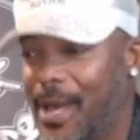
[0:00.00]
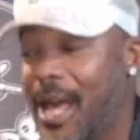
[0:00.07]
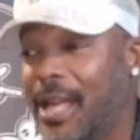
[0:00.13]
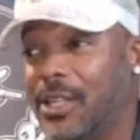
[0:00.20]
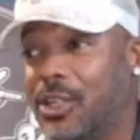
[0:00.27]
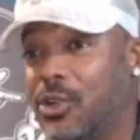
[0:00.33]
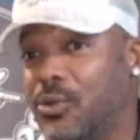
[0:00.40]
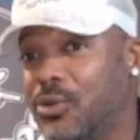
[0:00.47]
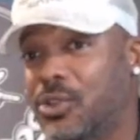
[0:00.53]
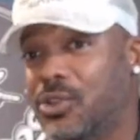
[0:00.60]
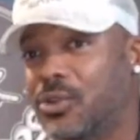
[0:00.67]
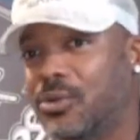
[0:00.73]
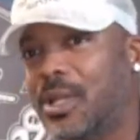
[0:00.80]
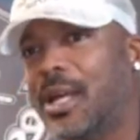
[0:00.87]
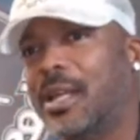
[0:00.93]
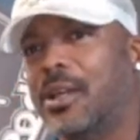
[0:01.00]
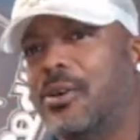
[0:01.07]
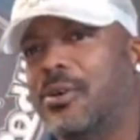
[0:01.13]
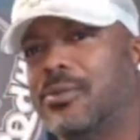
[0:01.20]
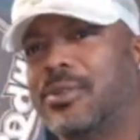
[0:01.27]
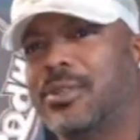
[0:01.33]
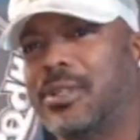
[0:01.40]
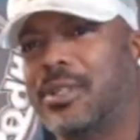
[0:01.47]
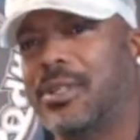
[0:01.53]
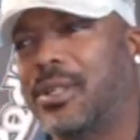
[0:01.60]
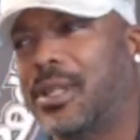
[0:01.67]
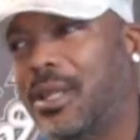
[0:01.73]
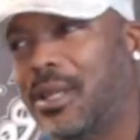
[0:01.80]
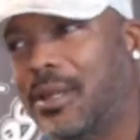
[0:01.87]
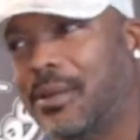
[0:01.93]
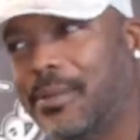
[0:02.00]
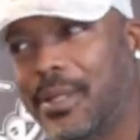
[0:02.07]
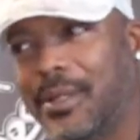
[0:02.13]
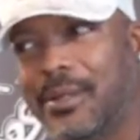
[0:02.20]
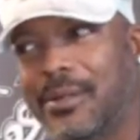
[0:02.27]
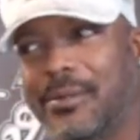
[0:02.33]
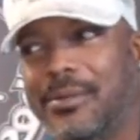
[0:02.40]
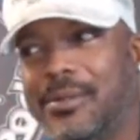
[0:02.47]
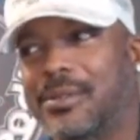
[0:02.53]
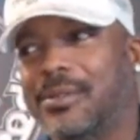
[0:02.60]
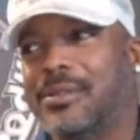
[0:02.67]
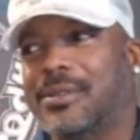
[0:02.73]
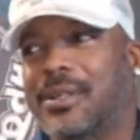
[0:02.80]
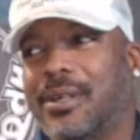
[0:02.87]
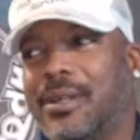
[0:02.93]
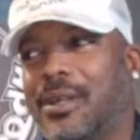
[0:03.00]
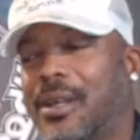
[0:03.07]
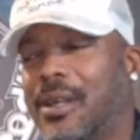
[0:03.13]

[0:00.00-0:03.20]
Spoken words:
I used to like, oh shit, damn, man, you just can't.